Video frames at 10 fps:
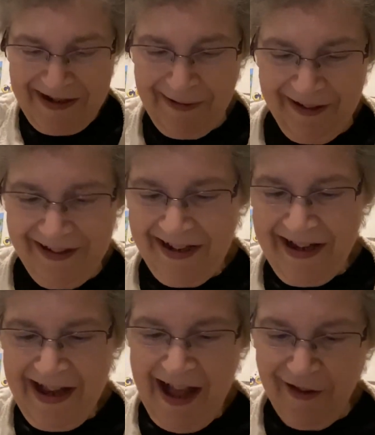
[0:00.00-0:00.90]
But
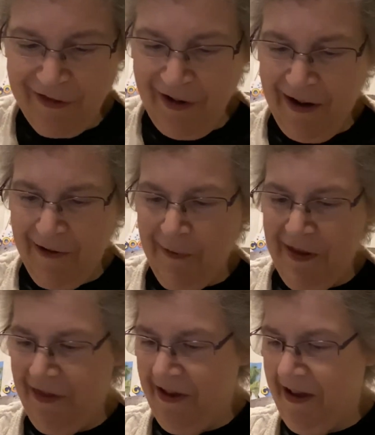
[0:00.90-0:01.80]
I'll start
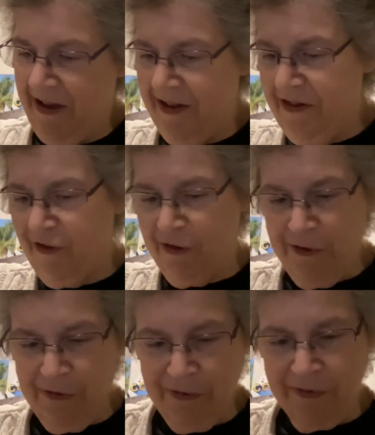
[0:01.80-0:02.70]
with this
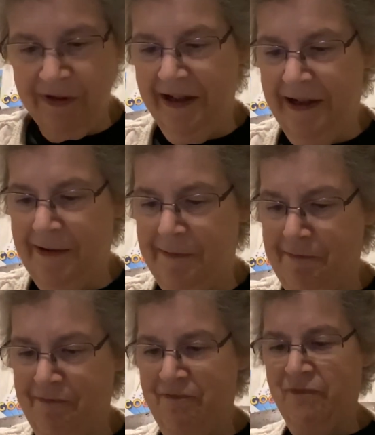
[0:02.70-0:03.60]
cool
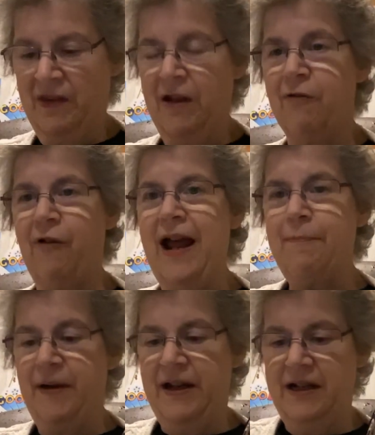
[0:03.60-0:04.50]

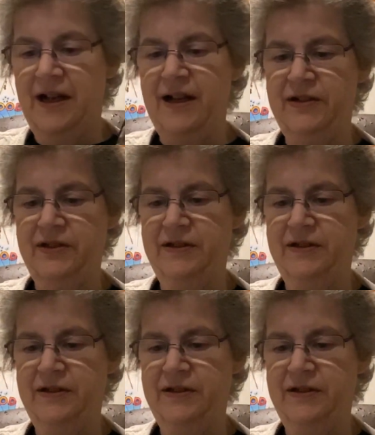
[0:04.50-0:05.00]
wrap I got